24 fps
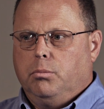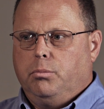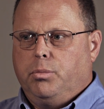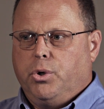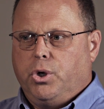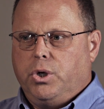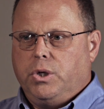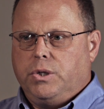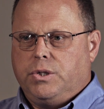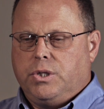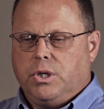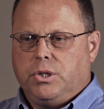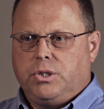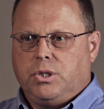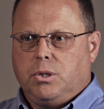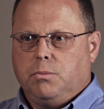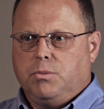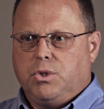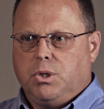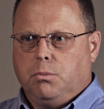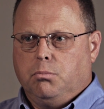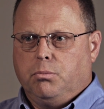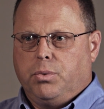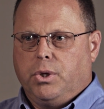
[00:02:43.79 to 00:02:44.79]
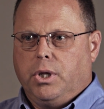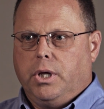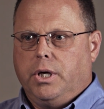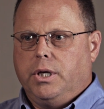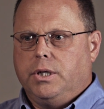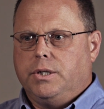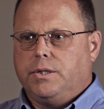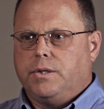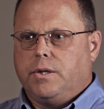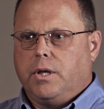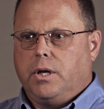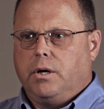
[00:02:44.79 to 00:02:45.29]
putting systems in
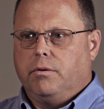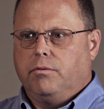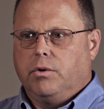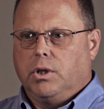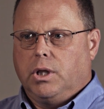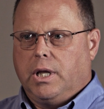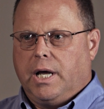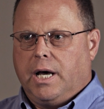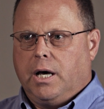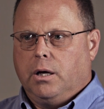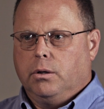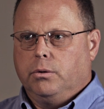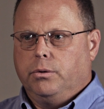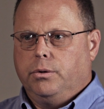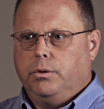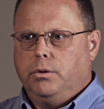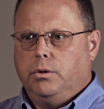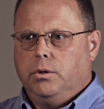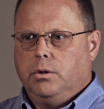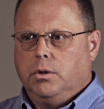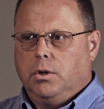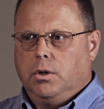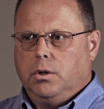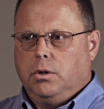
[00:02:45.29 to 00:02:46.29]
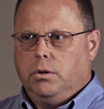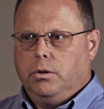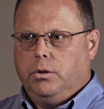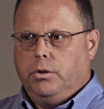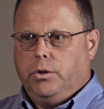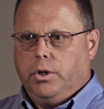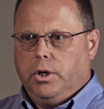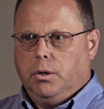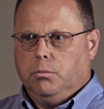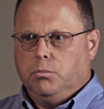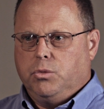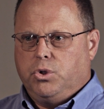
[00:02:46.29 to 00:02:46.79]
place that have allowed
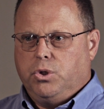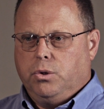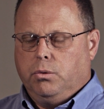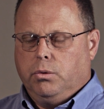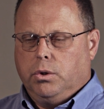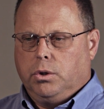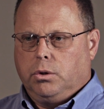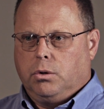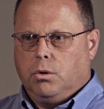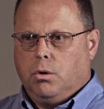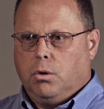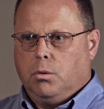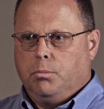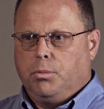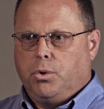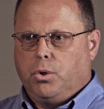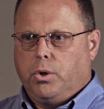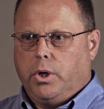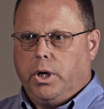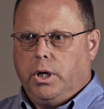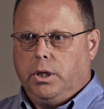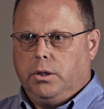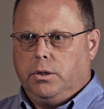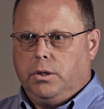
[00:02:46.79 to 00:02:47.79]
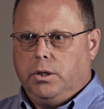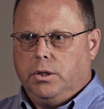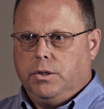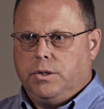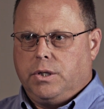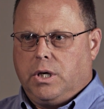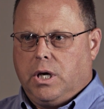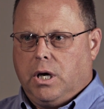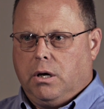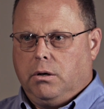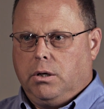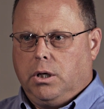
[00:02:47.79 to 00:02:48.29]
them to incorporate
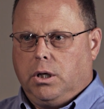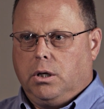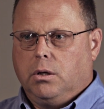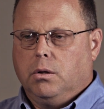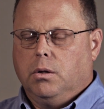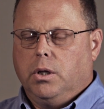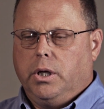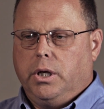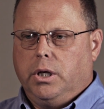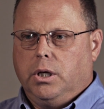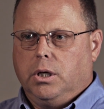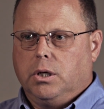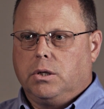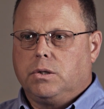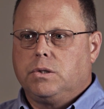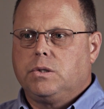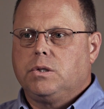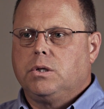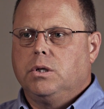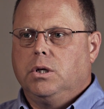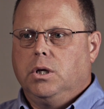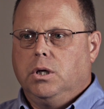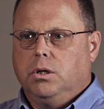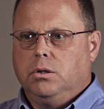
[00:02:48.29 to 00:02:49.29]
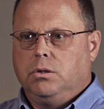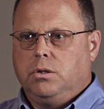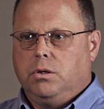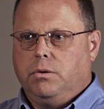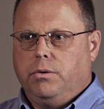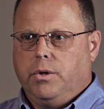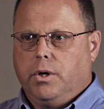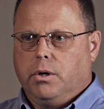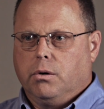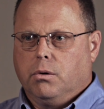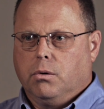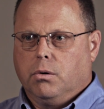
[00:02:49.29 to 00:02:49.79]
these county clinics into
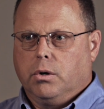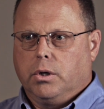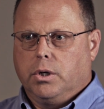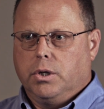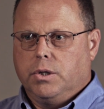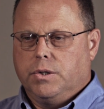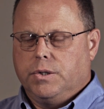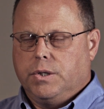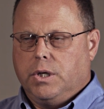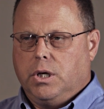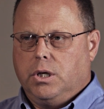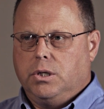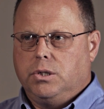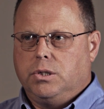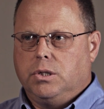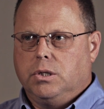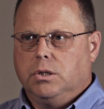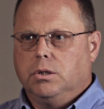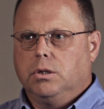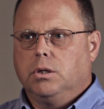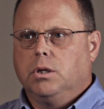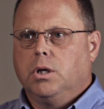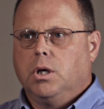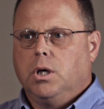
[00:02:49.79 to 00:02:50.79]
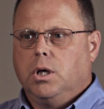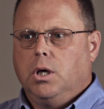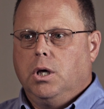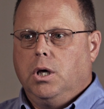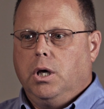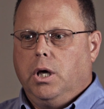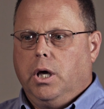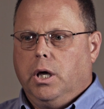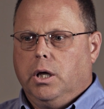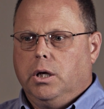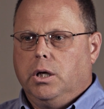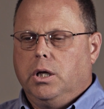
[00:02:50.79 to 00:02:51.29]
their organization
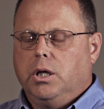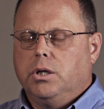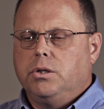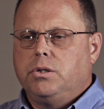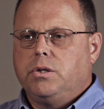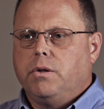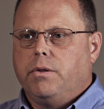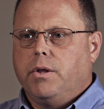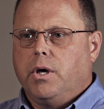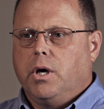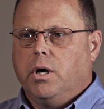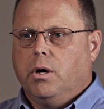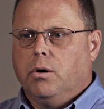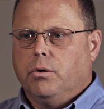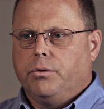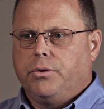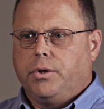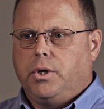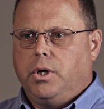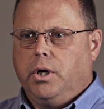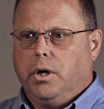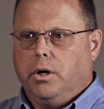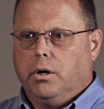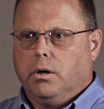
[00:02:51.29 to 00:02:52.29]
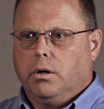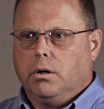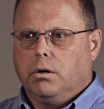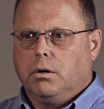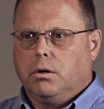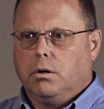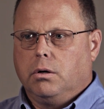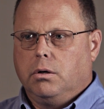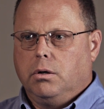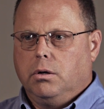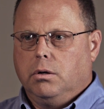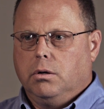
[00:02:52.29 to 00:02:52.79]
and into the healthcare
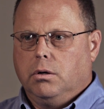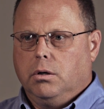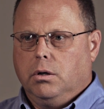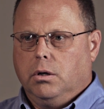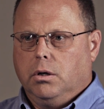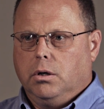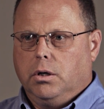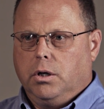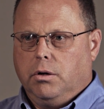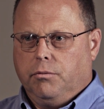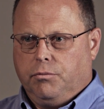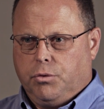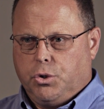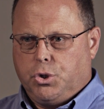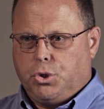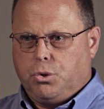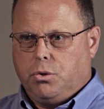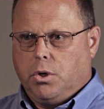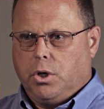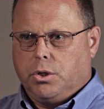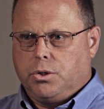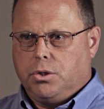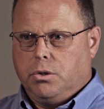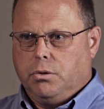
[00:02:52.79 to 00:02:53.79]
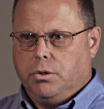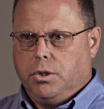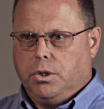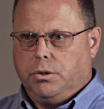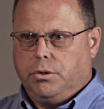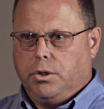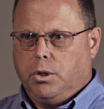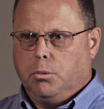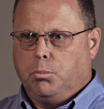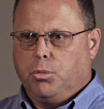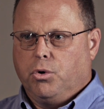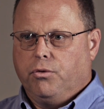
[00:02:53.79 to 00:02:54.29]
infrastructure
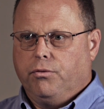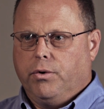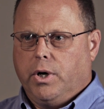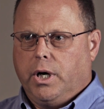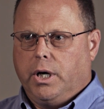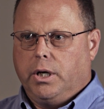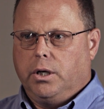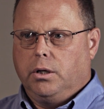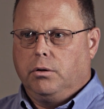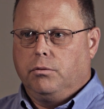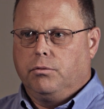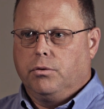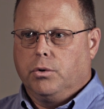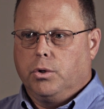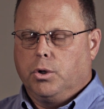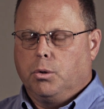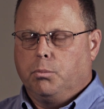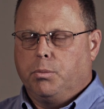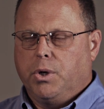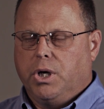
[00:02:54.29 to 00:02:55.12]
that they're providing for their